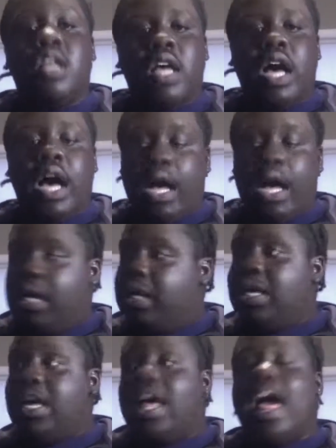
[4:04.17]
Uh,
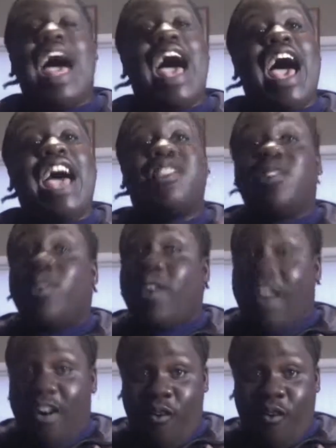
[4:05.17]
I saw
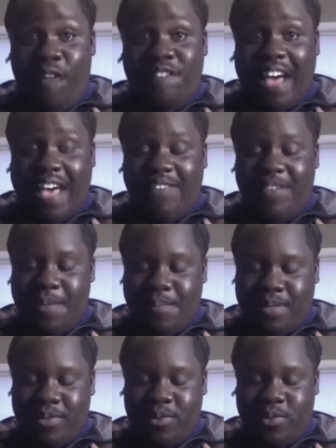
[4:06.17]
all 5
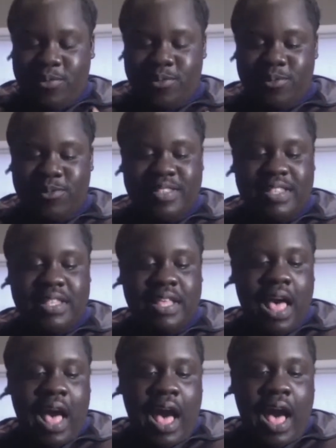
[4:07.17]
episodes.
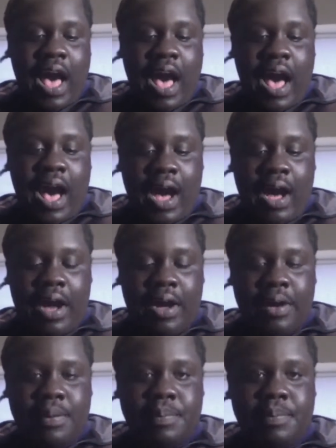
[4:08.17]

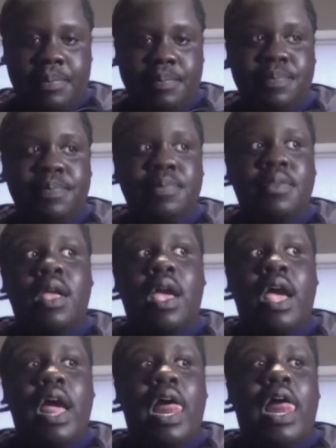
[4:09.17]
Um,
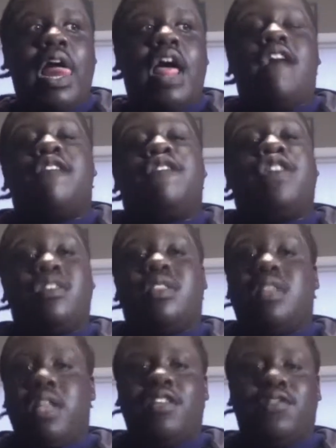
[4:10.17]
First
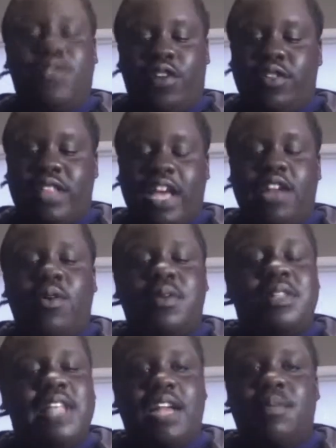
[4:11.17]
things first, I know a
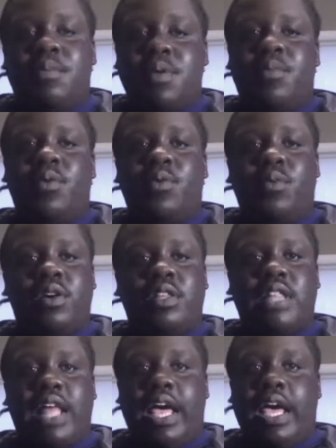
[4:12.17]
lot of people were
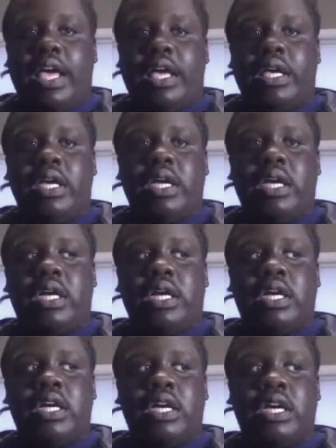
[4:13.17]
like
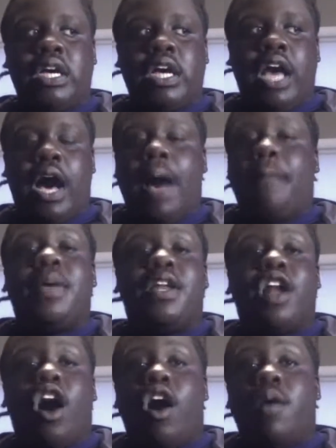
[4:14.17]
up in
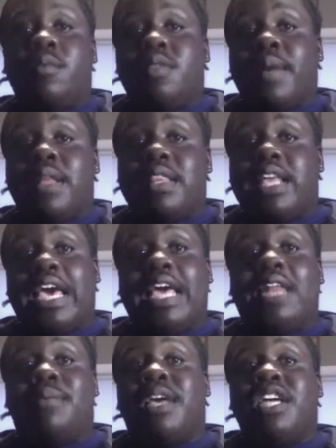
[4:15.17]
arms about the
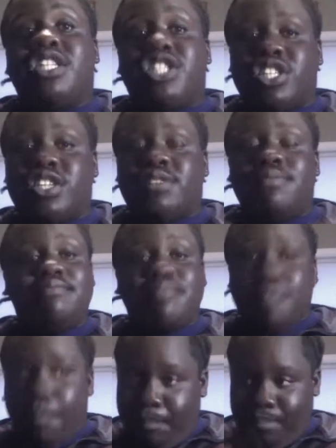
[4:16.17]
animation.
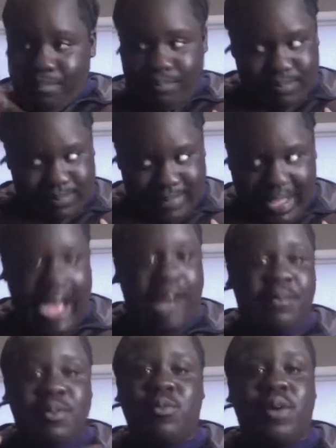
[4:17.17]
I
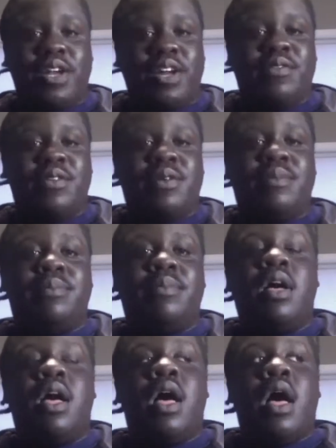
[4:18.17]
was one of them.
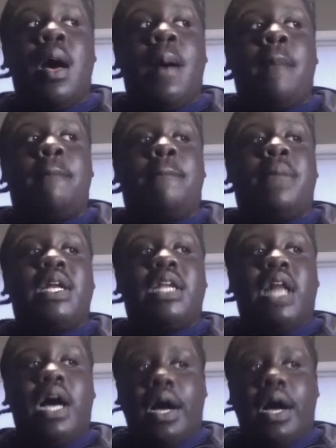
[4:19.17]
But